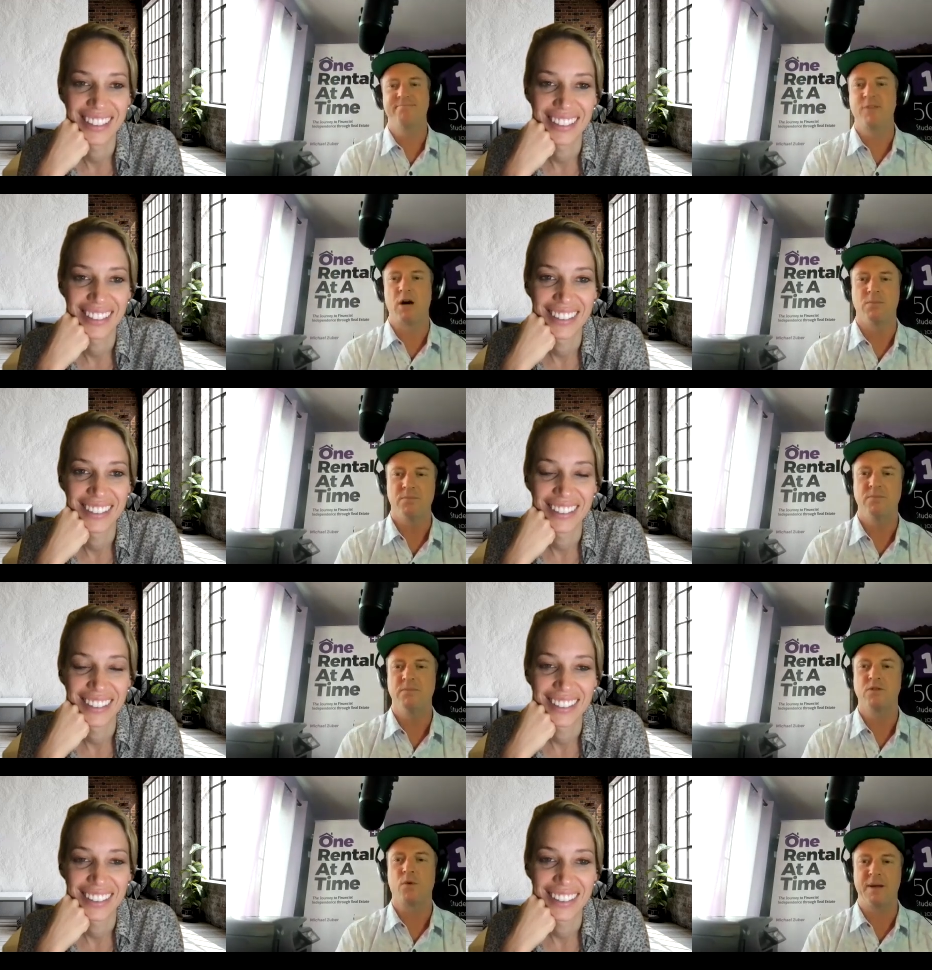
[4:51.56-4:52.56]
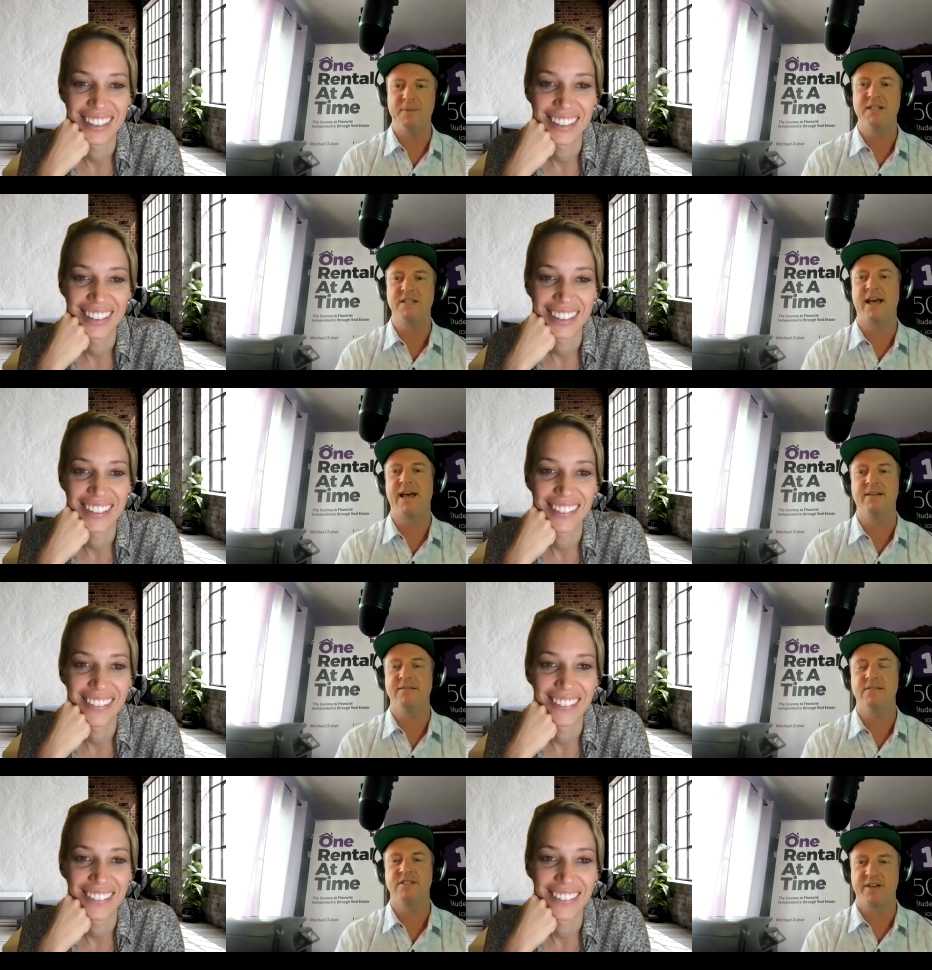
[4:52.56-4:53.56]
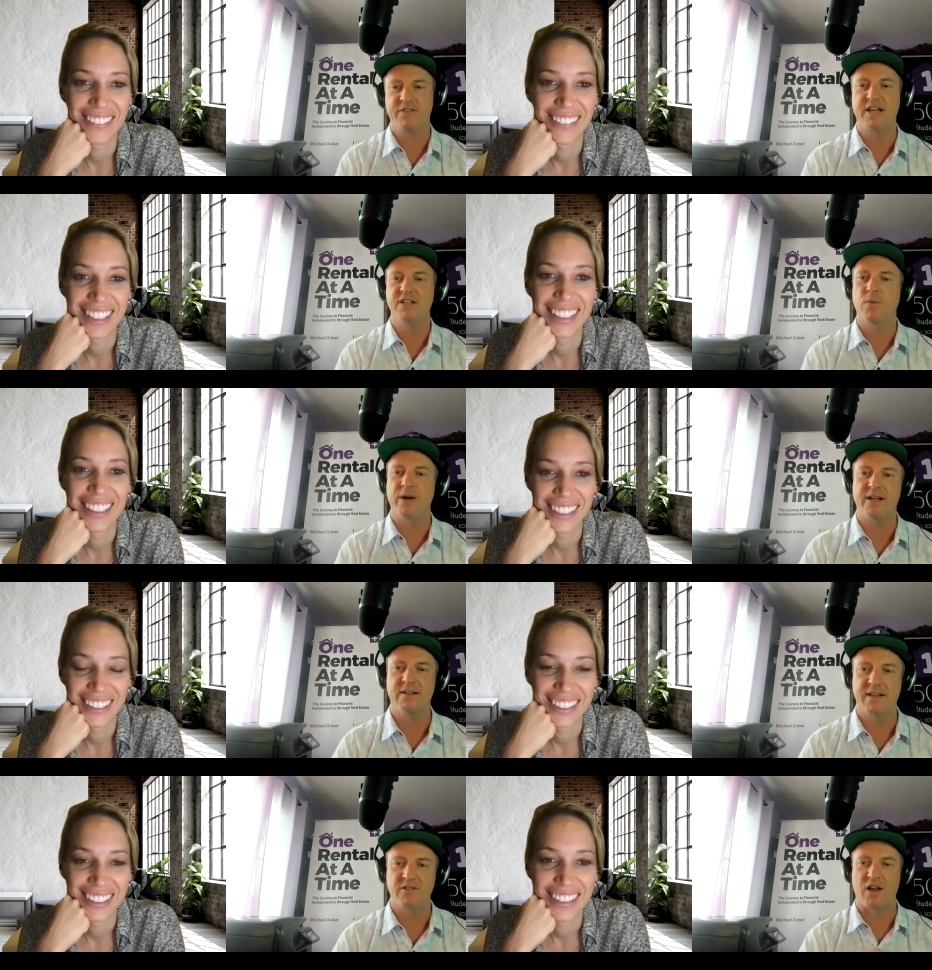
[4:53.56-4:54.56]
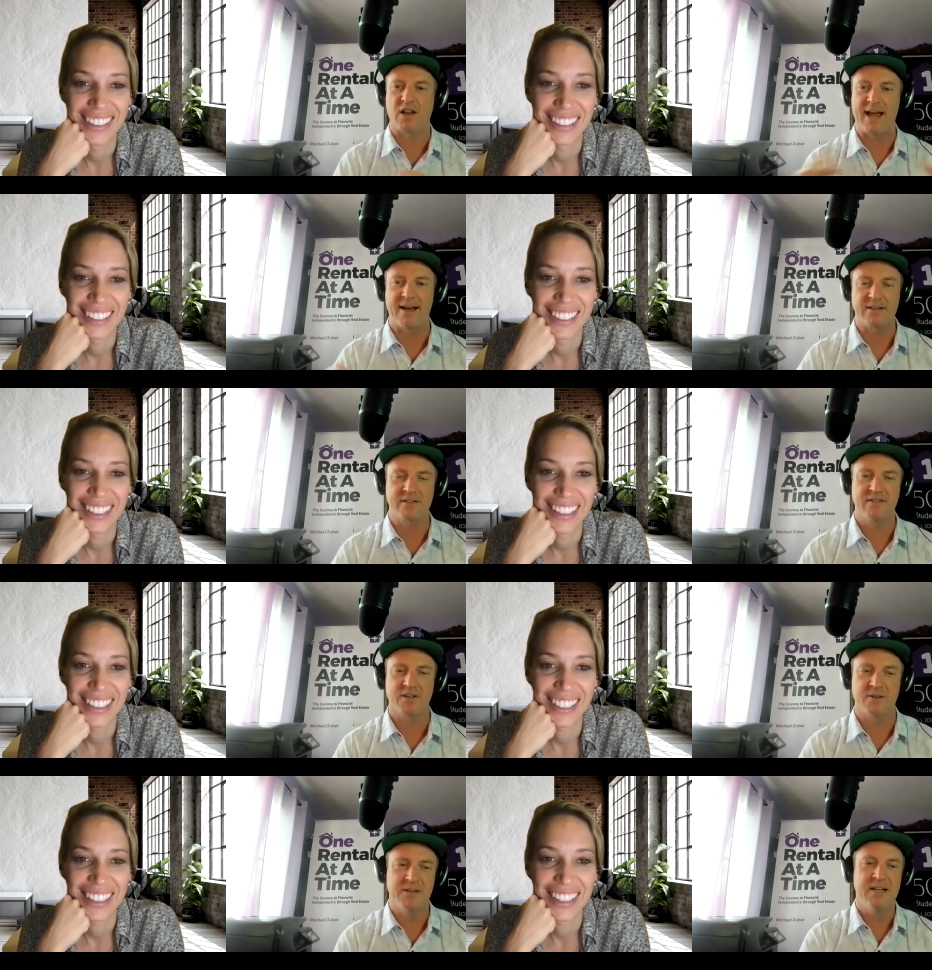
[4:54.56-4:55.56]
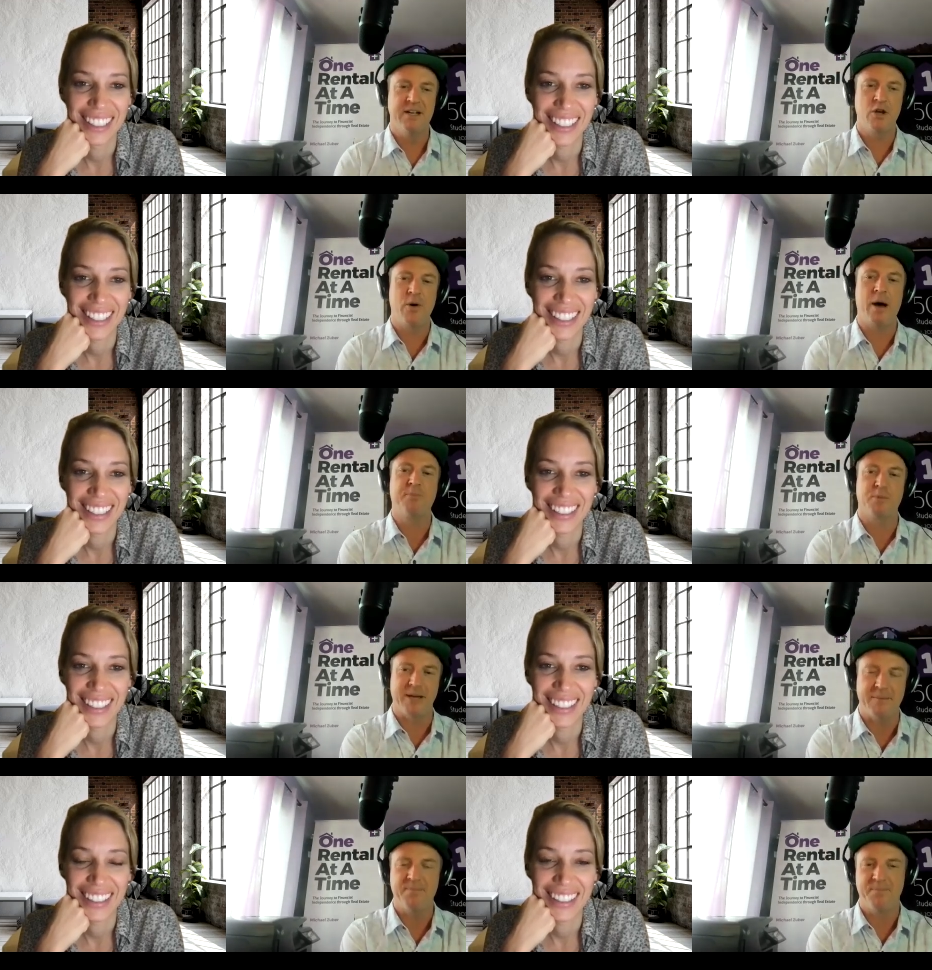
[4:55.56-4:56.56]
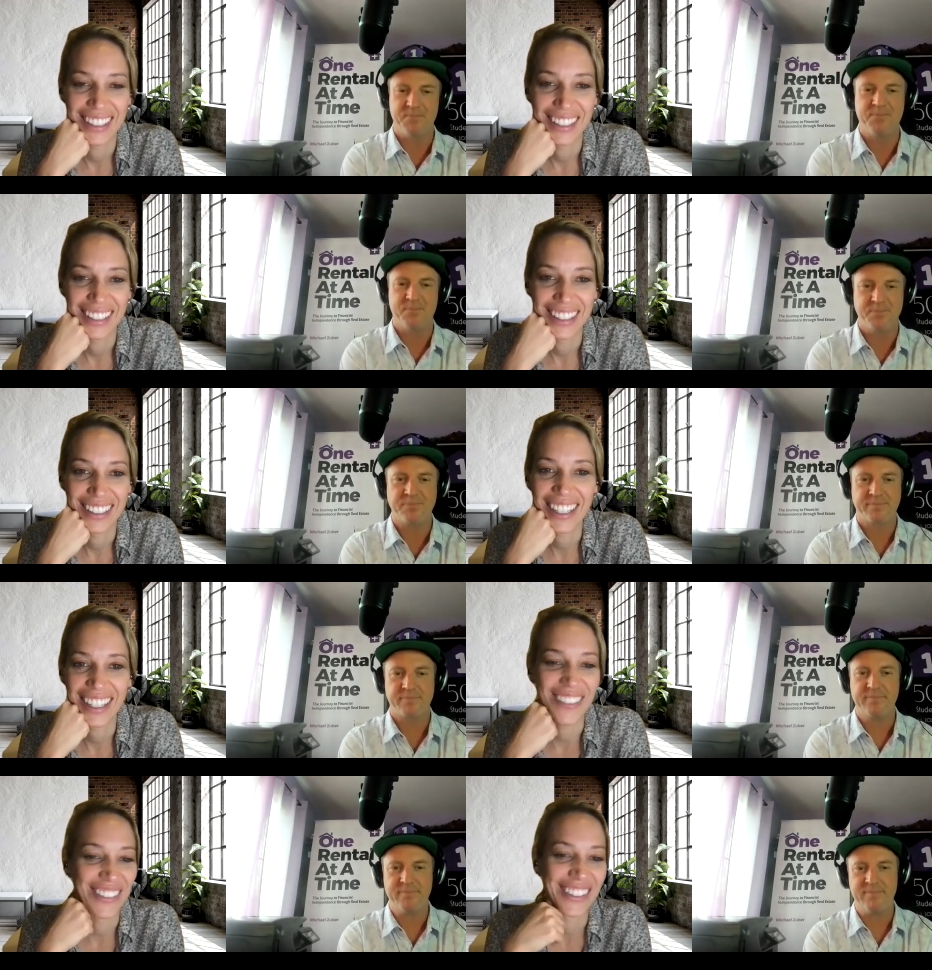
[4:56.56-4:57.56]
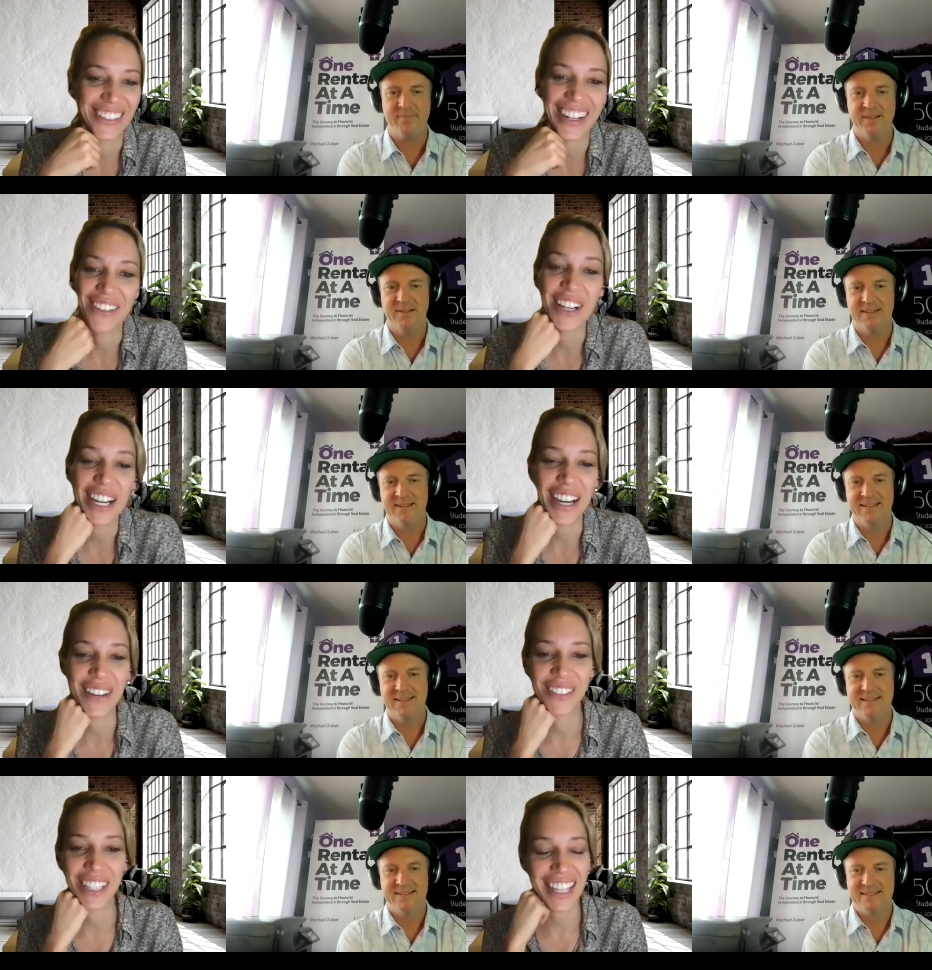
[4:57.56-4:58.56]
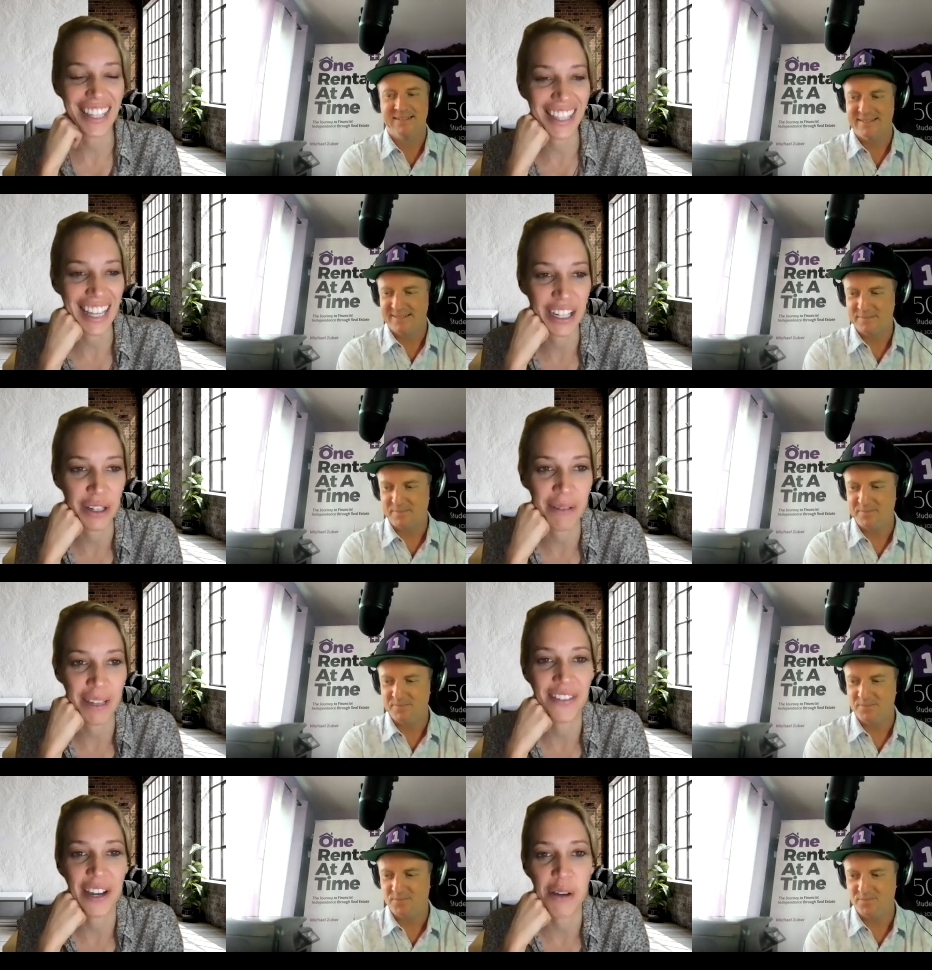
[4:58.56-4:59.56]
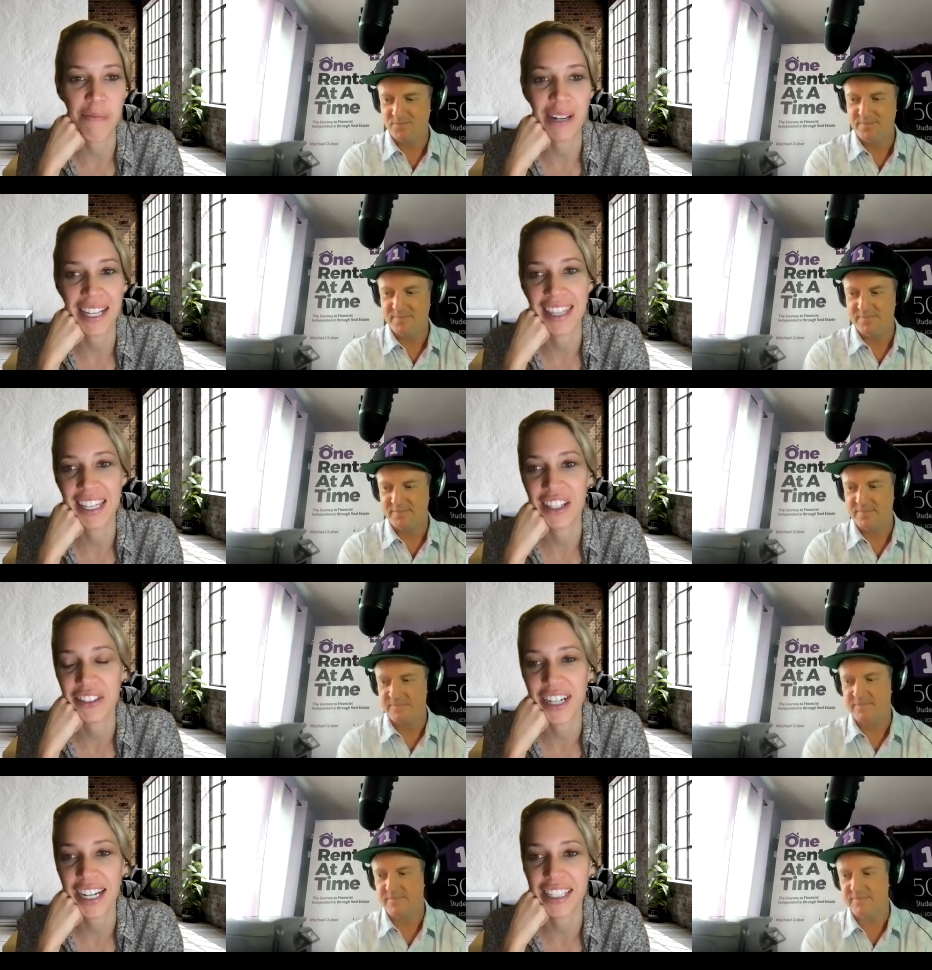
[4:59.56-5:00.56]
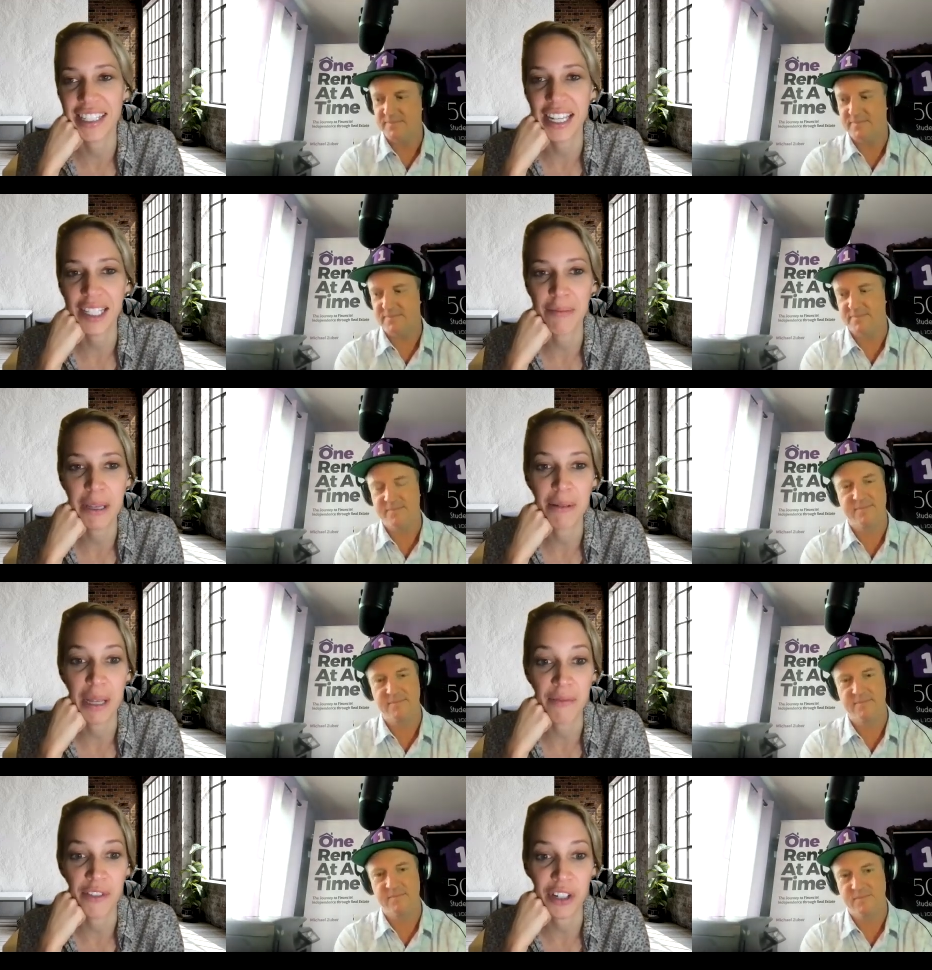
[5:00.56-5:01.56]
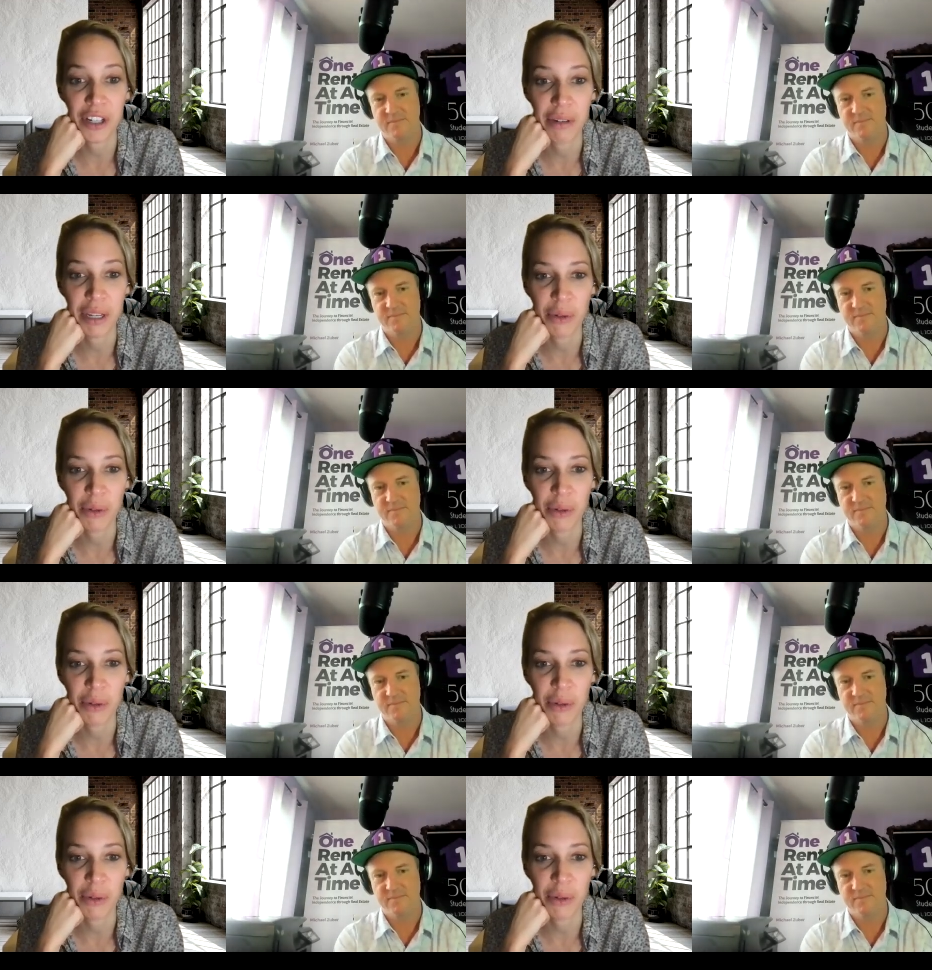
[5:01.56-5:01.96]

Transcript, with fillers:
Speaker 1: No, 20 minutes a day, seven days a week. That's all I ask. So you helped me.
Speaker 2: Yeah, great. Well, I'm glad that that could be of help. And I think you're right. It sets people up for knowing